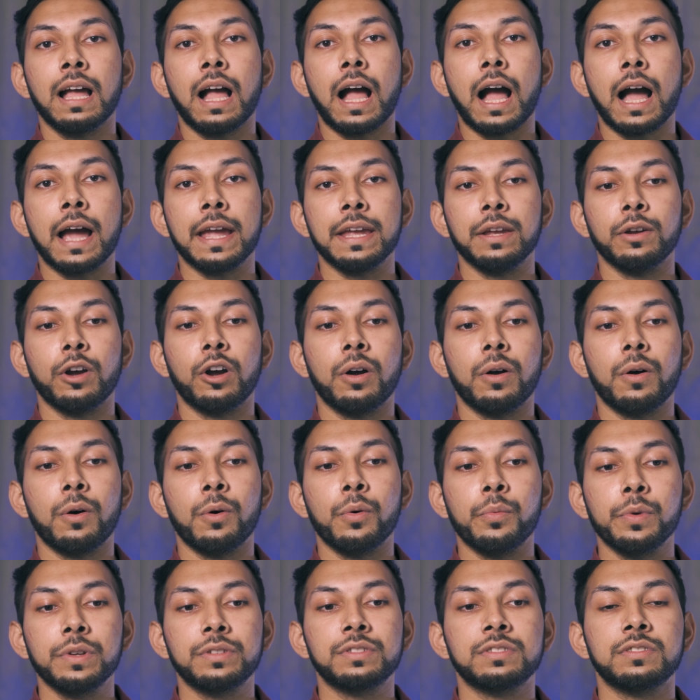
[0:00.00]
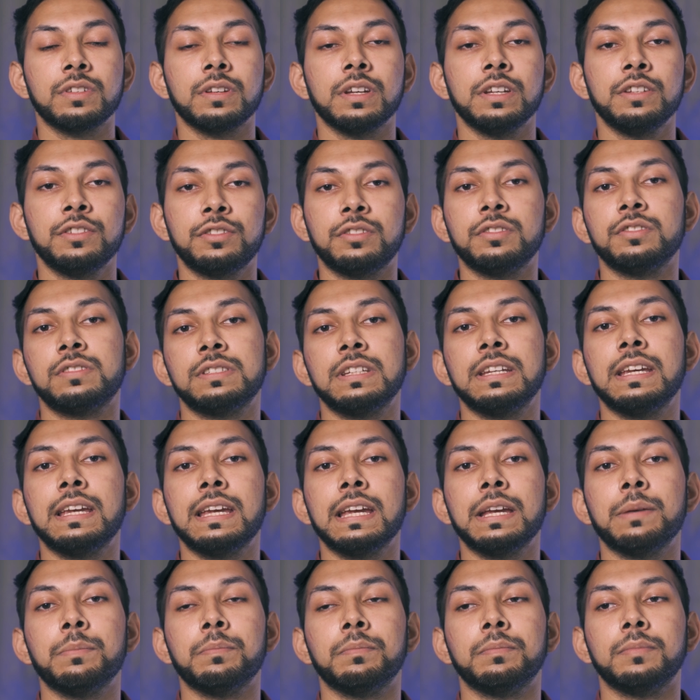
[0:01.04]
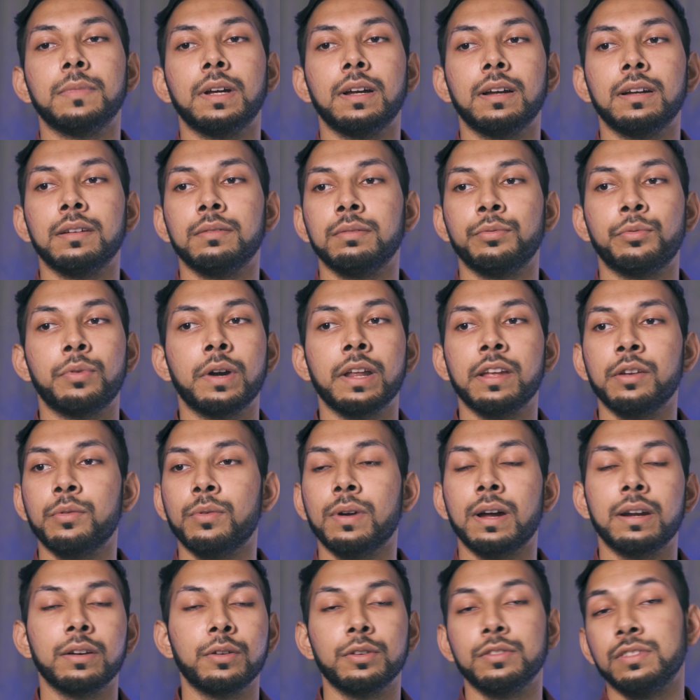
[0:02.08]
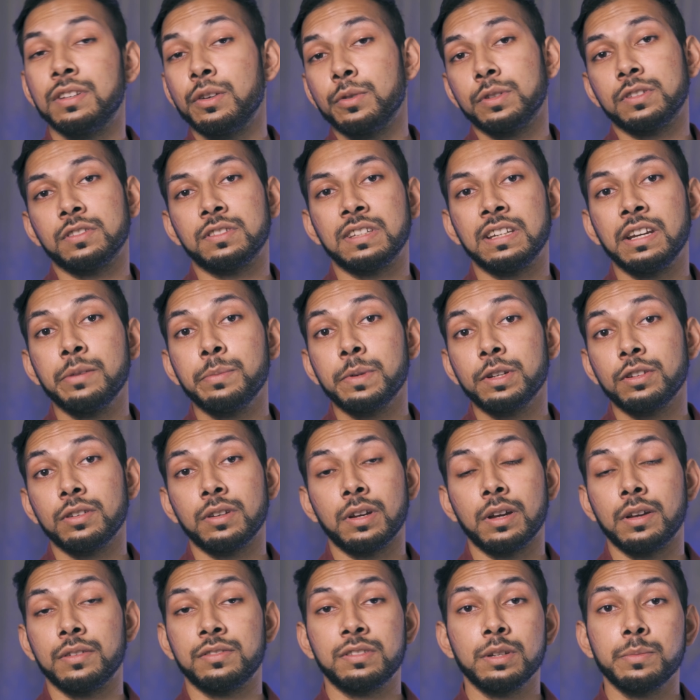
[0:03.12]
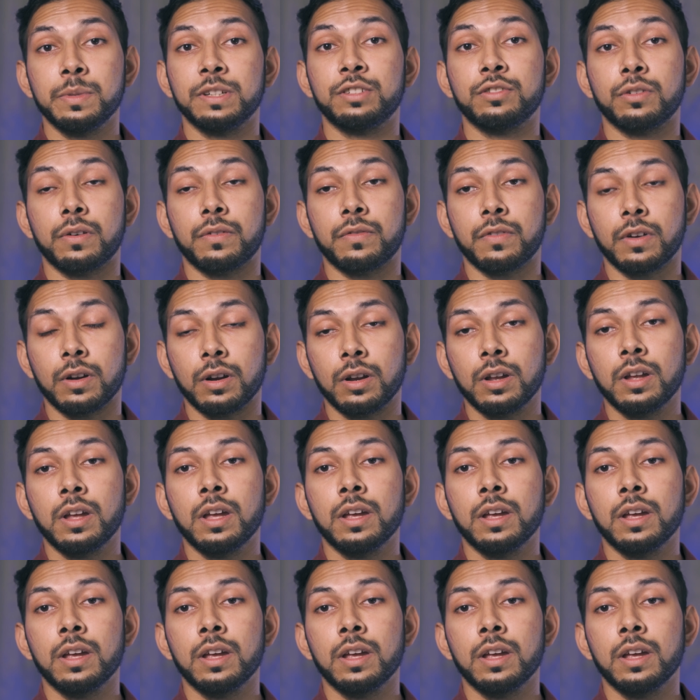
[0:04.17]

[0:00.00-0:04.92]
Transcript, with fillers: I always used to see him uh, running around because he was a cinema uh, cinematographer.